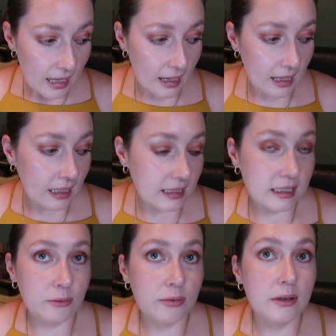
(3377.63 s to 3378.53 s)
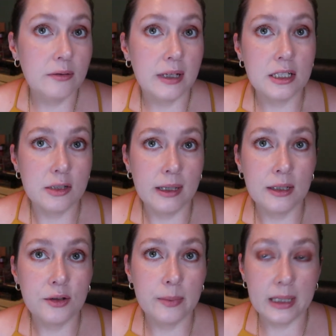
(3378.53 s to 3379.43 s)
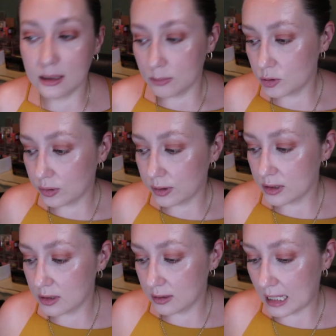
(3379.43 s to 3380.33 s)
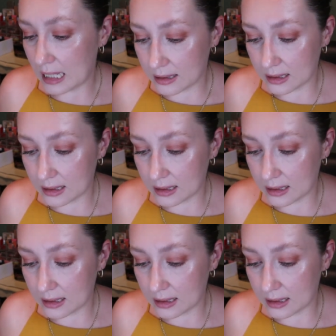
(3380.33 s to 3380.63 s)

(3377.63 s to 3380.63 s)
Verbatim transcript: And I did rearrange my new makeup drawer so that